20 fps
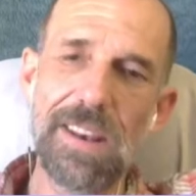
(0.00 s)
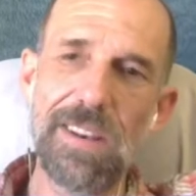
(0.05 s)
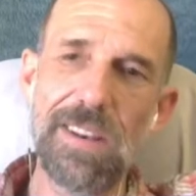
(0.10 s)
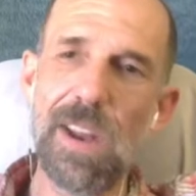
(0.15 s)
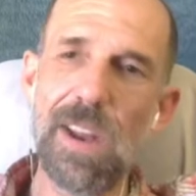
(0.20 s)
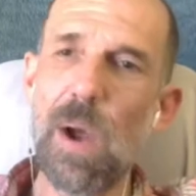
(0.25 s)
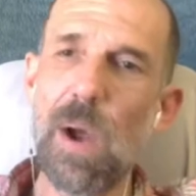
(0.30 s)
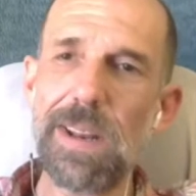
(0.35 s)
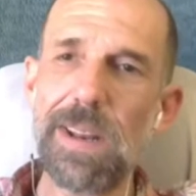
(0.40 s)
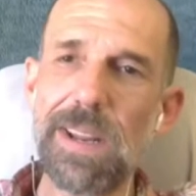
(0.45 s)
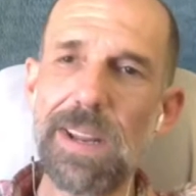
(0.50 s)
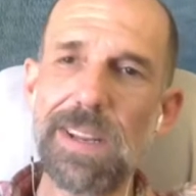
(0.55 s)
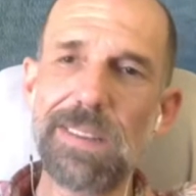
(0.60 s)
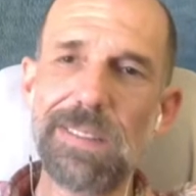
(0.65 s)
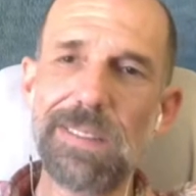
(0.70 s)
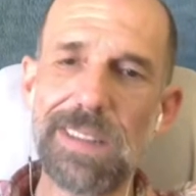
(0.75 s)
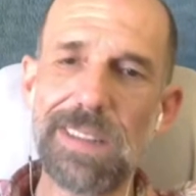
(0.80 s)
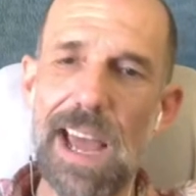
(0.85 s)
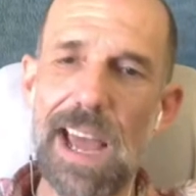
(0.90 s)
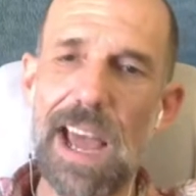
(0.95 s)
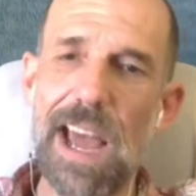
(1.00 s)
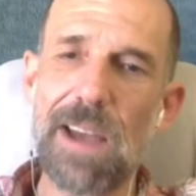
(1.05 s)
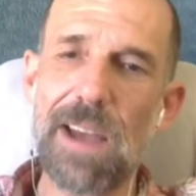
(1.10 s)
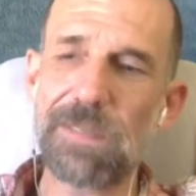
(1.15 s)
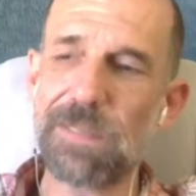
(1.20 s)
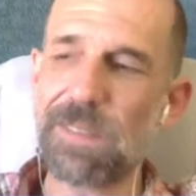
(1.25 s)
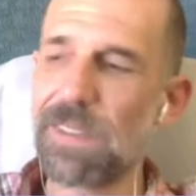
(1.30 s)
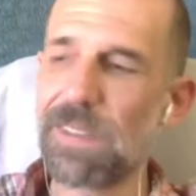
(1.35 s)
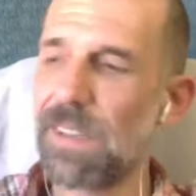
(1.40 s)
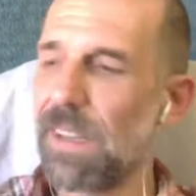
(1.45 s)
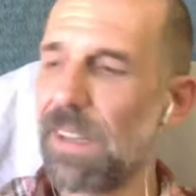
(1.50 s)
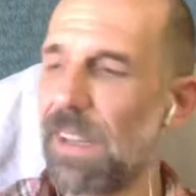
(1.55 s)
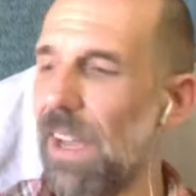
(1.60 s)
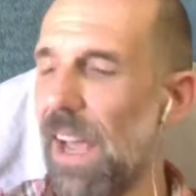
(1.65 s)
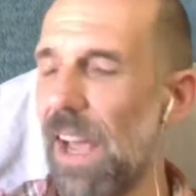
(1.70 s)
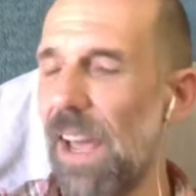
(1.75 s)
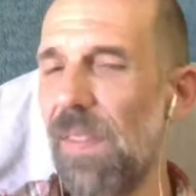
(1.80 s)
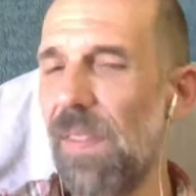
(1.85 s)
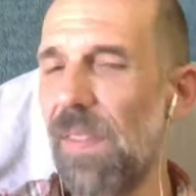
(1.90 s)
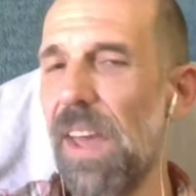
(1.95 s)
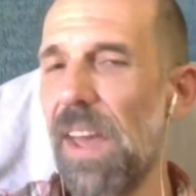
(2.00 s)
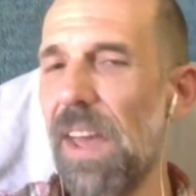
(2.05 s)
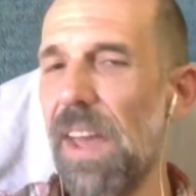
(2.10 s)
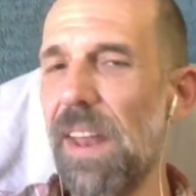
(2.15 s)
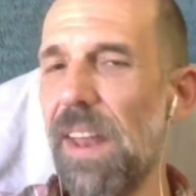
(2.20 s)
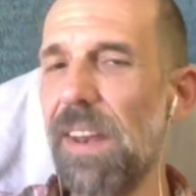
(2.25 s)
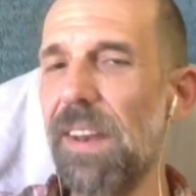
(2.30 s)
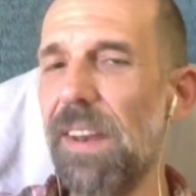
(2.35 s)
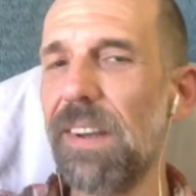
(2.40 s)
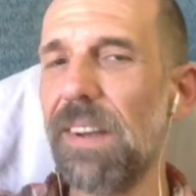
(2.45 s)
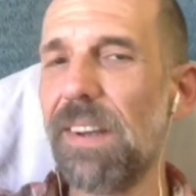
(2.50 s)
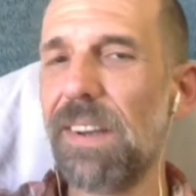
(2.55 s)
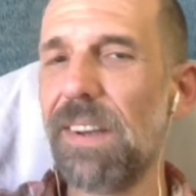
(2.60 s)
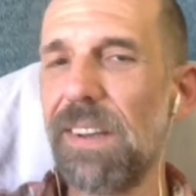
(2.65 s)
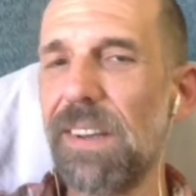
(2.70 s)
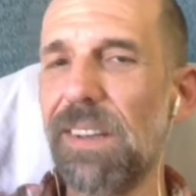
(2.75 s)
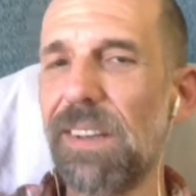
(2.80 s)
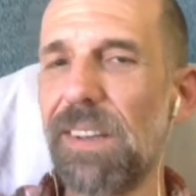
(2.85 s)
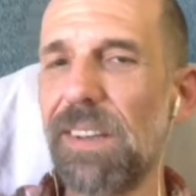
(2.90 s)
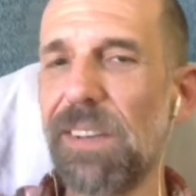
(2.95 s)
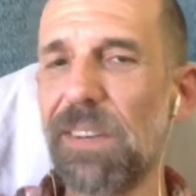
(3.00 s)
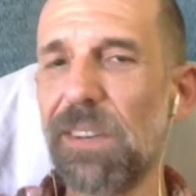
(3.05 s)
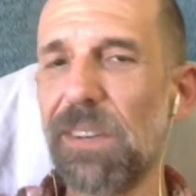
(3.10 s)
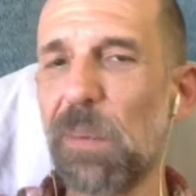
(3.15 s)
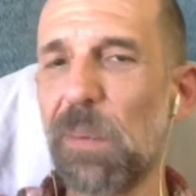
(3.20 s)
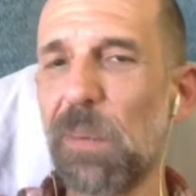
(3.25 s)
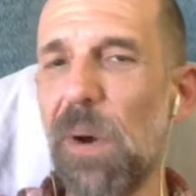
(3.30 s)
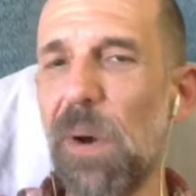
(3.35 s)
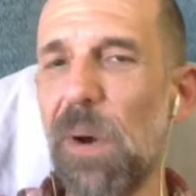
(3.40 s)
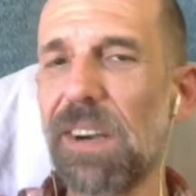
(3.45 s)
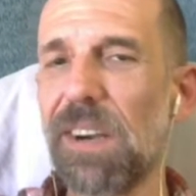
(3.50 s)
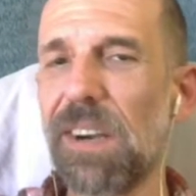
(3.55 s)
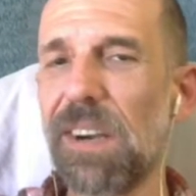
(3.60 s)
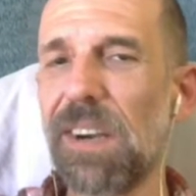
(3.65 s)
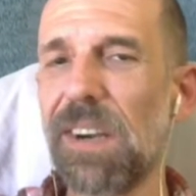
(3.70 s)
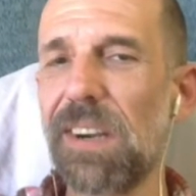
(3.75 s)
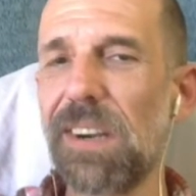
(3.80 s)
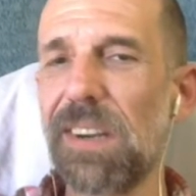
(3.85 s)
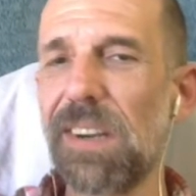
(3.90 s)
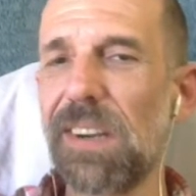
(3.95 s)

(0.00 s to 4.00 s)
nobody laughed. And then Lorenz Walker